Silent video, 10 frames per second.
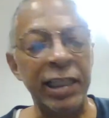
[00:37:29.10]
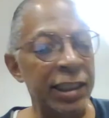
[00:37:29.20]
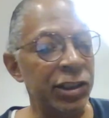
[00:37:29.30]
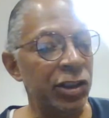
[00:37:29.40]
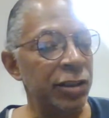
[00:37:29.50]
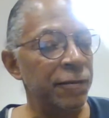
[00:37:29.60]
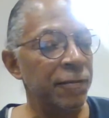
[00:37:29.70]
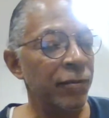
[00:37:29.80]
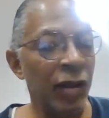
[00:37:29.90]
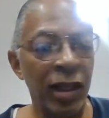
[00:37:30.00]
inches.
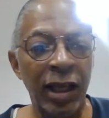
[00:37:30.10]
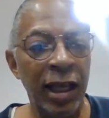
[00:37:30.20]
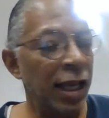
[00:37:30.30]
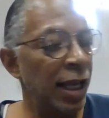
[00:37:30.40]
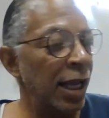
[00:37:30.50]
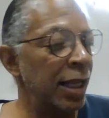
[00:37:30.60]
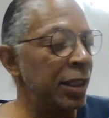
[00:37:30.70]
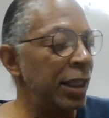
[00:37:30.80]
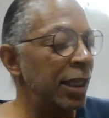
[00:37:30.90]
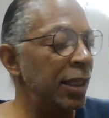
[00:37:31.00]
And
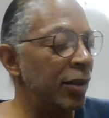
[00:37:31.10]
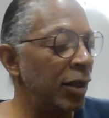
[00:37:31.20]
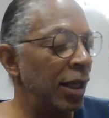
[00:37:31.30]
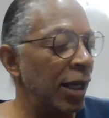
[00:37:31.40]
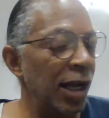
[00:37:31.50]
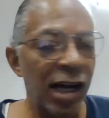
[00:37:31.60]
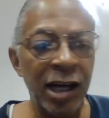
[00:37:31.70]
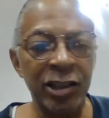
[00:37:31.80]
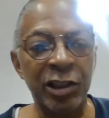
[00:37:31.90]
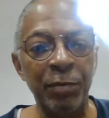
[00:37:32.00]
then a
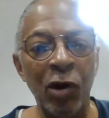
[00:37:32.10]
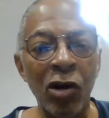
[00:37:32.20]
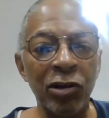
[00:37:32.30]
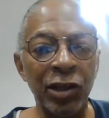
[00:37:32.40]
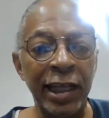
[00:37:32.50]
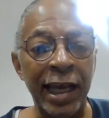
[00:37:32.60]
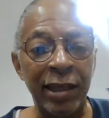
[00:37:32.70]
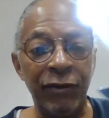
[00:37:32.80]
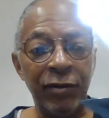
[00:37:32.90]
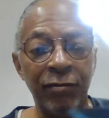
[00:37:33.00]
smaller
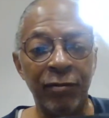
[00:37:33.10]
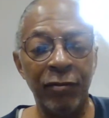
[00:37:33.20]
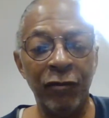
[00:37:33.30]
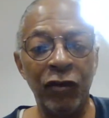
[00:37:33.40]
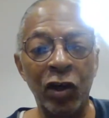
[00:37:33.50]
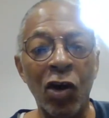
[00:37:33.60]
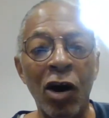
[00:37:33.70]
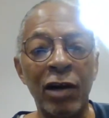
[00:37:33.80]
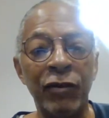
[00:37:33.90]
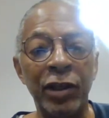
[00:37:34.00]
knife for
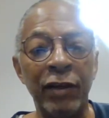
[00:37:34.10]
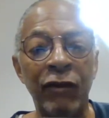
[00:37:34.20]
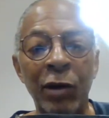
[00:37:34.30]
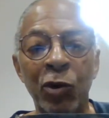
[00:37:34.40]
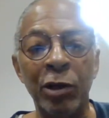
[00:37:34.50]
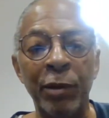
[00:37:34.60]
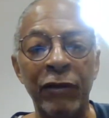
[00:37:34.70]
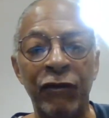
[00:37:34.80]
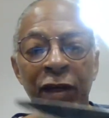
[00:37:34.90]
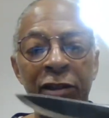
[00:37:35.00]
carving, if I want to make
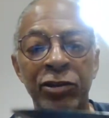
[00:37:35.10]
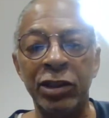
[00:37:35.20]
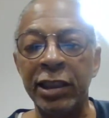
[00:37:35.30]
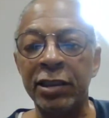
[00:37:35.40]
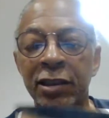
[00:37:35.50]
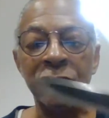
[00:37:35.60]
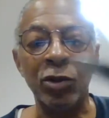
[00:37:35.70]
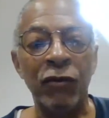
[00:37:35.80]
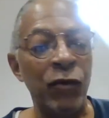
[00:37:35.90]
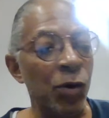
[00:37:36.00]
feather sticks
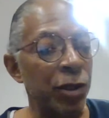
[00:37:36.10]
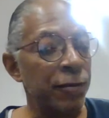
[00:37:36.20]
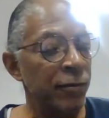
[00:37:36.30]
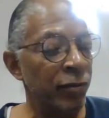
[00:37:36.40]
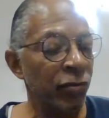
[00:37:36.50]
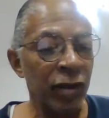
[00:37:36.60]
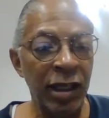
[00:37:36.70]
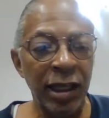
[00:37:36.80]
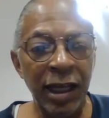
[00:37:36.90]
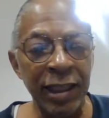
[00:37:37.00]
and so forth.
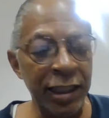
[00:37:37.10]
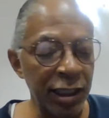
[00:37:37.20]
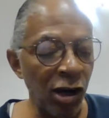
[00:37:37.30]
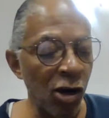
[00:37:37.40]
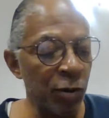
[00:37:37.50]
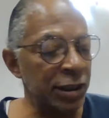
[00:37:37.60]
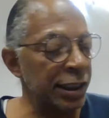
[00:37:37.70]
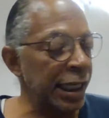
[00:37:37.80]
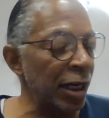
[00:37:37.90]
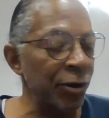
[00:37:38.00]
And then I always
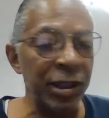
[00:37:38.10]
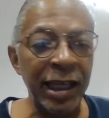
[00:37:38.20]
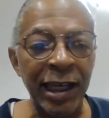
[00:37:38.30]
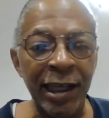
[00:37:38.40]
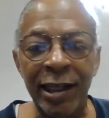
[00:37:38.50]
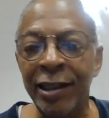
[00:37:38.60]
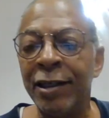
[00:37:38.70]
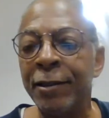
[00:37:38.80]
carry a,